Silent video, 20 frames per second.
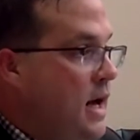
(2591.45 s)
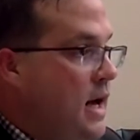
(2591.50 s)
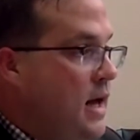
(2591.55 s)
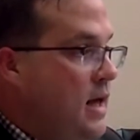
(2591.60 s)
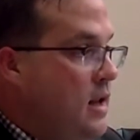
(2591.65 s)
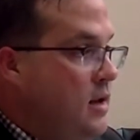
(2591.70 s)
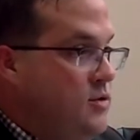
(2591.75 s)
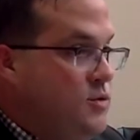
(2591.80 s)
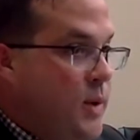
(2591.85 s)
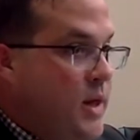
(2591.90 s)

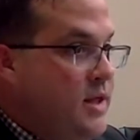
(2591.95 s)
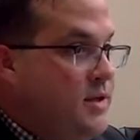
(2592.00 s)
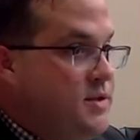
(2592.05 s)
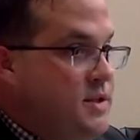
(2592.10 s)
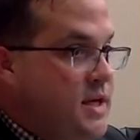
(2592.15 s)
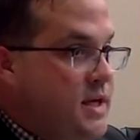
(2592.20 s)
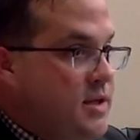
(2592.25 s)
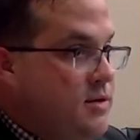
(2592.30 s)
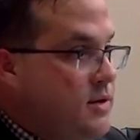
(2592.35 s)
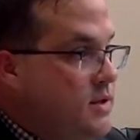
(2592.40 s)
as well as
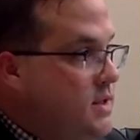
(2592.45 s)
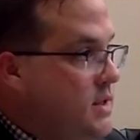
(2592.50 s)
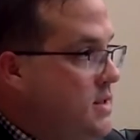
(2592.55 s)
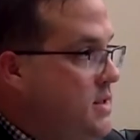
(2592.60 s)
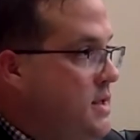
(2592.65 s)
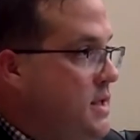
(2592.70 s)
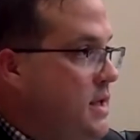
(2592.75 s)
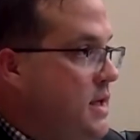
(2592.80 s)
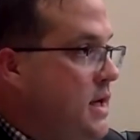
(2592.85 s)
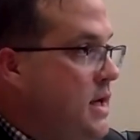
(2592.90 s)
the other
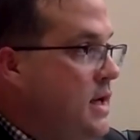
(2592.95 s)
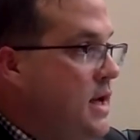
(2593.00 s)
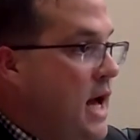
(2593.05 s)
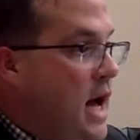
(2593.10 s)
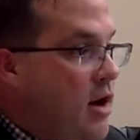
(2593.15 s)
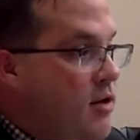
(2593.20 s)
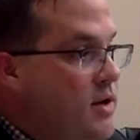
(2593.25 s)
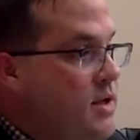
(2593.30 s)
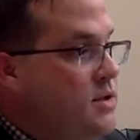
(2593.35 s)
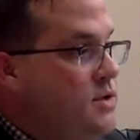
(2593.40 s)
existing
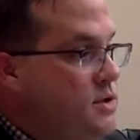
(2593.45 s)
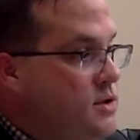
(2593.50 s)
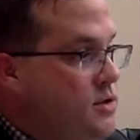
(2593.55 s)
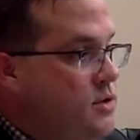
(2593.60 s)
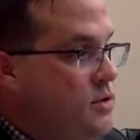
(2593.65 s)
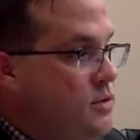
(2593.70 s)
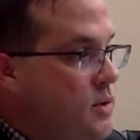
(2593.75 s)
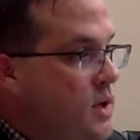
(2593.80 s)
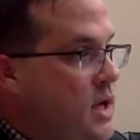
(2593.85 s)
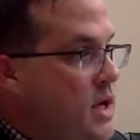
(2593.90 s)
counties
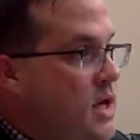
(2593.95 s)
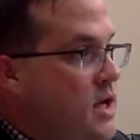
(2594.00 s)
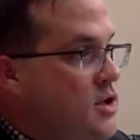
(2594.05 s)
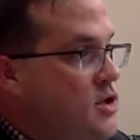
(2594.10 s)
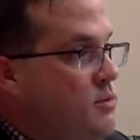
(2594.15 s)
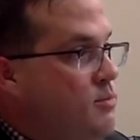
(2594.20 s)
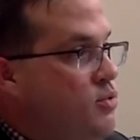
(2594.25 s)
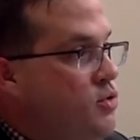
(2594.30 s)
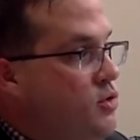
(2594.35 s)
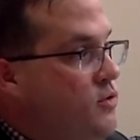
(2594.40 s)
to
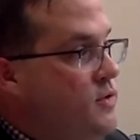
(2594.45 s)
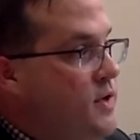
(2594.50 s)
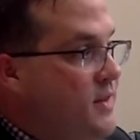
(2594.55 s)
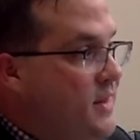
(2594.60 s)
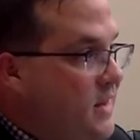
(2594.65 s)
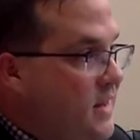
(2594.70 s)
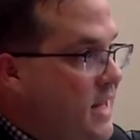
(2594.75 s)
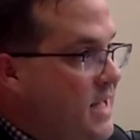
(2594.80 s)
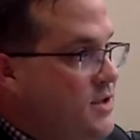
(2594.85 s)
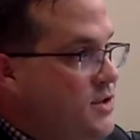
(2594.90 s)
prove to the
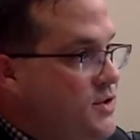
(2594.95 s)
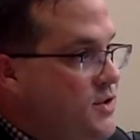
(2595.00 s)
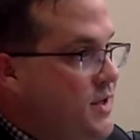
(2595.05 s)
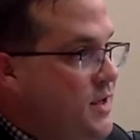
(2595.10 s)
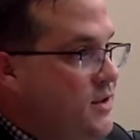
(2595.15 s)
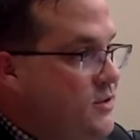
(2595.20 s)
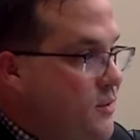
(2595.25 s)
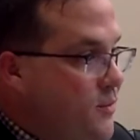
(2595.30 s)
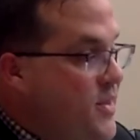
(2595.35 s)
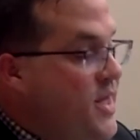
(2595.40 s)

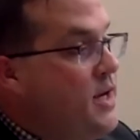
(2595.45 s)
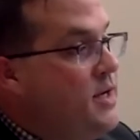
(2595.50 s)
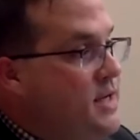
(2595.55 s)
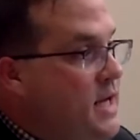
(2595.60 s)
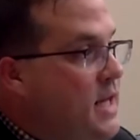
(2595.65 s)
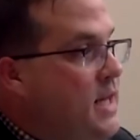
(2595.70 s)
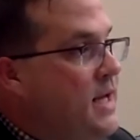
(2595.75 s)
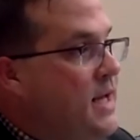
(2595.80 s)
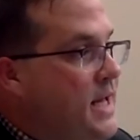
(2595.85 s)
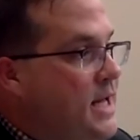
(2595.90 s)
legislators from their
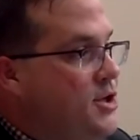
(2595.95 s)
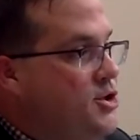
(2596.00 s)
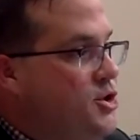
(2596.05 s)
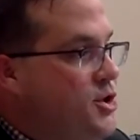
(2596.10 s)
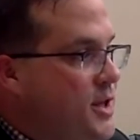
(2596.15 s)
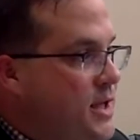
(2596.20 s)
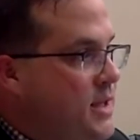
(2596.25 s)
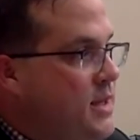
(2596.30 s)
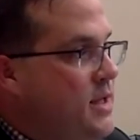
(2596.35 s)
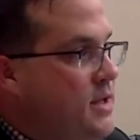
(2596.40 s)
delegation
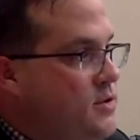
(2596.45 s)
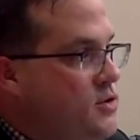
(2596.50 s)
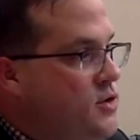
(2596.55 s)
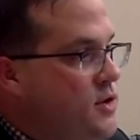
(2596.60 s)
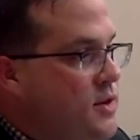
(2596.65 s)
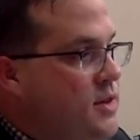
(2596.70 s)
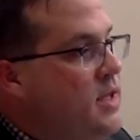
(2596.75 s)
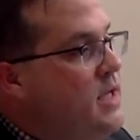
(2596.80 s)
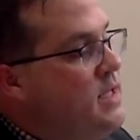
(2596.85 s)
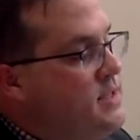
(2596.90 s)
that there's
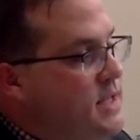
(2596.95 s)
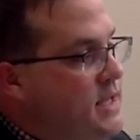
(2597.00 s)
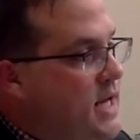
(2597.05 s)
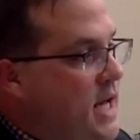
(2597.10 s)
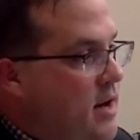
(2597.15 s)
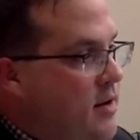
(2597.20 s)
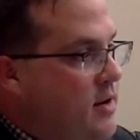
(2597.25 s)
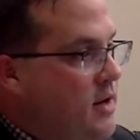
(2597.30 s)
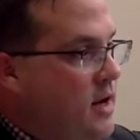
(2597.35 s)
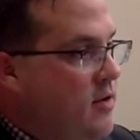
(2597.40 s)
good things that
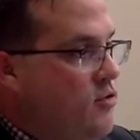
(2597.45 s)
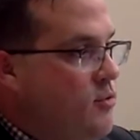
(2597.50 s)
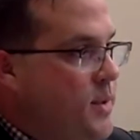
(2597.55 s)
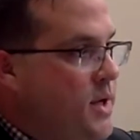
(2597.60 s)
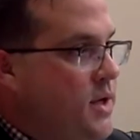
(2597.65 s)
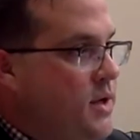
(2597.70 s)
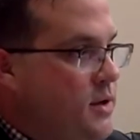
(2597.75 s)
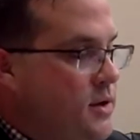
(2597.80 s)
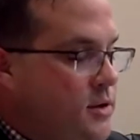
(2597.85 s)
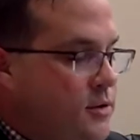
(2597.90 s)
county government
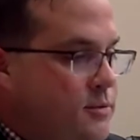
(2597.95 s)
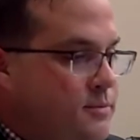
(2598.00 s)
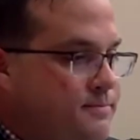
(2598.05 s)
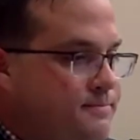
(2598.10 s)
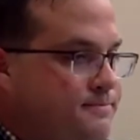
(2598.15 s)
can do.